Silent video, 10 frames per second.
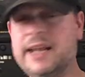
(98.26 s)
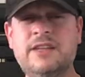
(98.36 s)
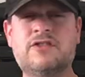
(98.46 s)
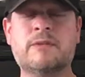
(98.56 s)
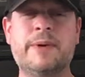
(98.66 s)

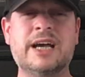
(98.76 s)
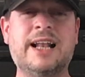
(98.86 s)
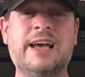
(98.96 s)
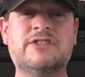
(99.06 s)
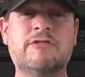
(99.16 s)
into a bit of
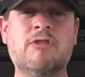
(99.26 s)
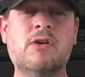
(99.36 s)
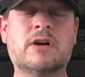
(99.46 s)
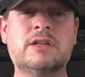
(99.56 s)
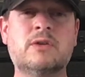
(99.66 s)
classic
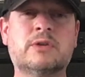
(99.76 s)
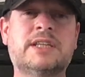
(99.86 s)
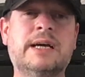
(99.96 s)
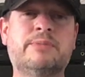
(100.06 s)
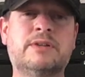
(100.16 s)
rock. I don't know what's
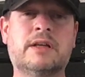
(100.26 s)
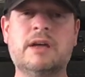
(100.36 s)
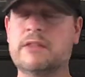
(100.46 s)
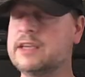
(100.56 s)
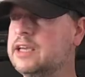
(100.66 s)
happened.
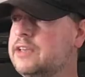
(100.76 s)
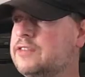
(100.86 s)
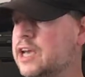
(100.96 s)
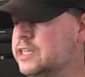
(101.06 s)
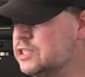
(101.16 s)
I think it is
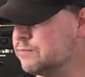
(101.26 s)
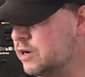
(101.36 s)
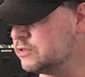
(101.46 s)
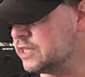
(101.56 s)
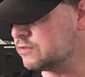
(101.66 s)
the ageing
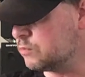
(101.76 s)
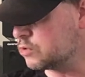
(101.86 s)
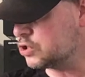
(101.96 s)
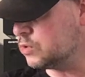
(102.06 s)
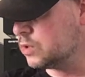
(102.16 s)
process, I'm not
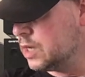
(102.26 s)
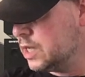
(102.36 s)
sure.